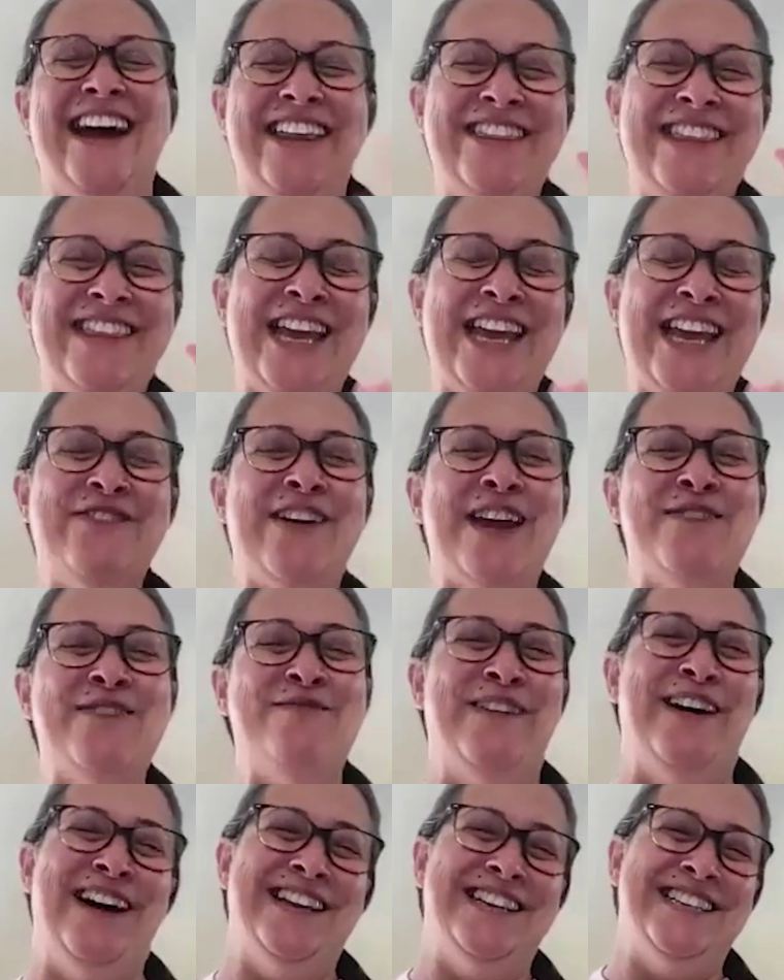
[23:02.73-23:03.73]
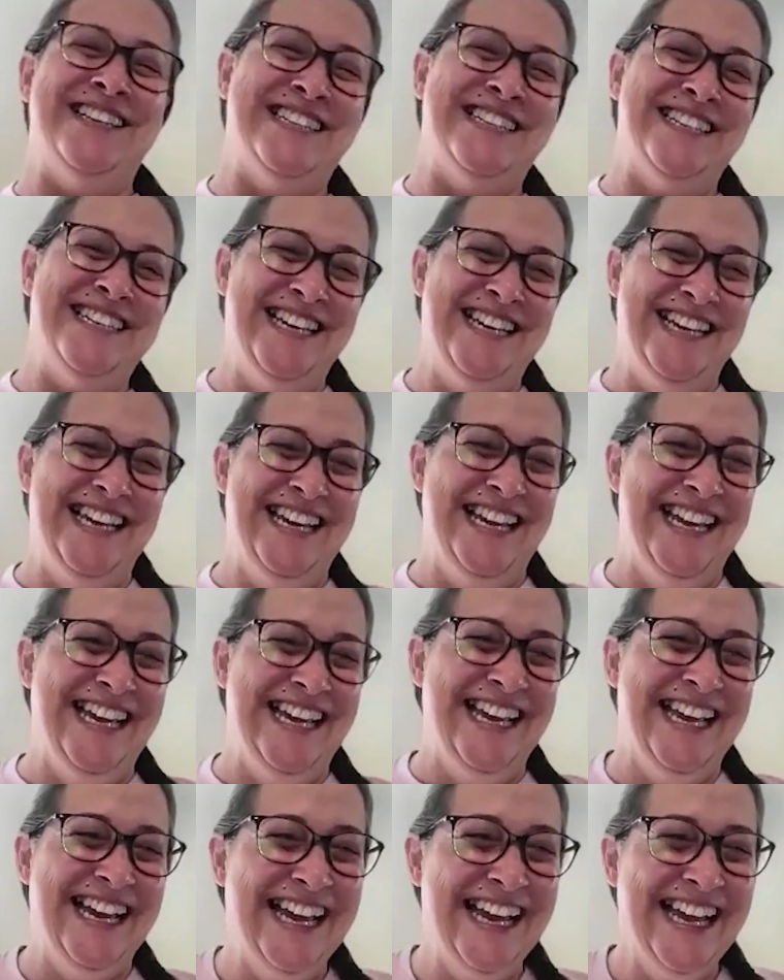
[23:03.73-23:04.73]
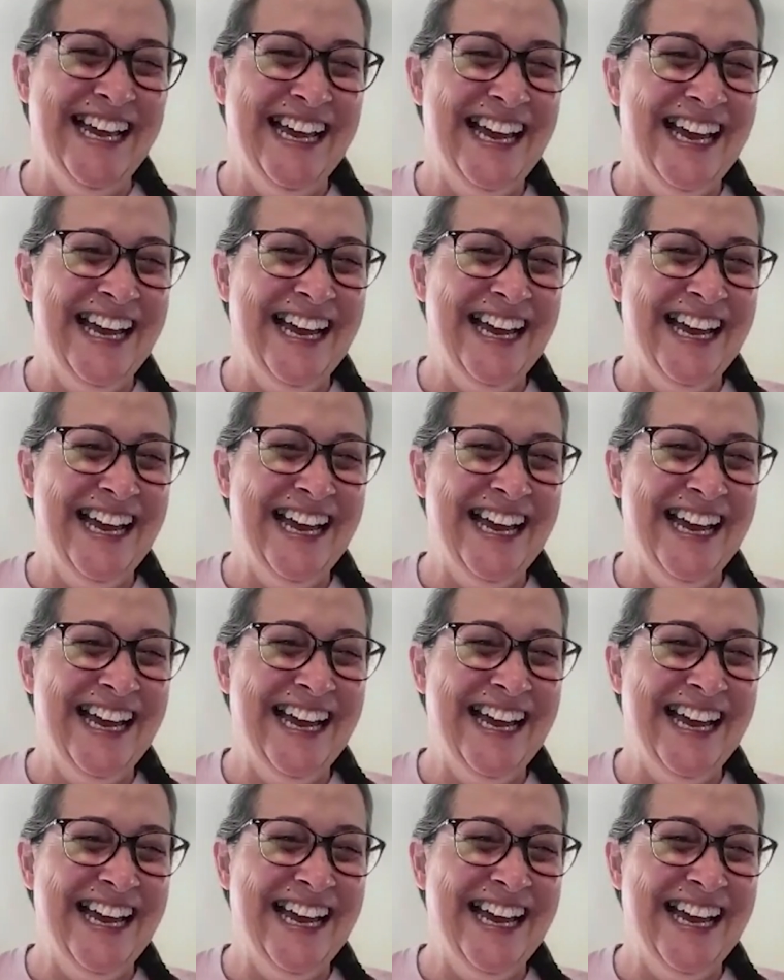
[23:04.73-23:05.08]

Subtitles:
Well, I'll probably see you at Start to Rescue.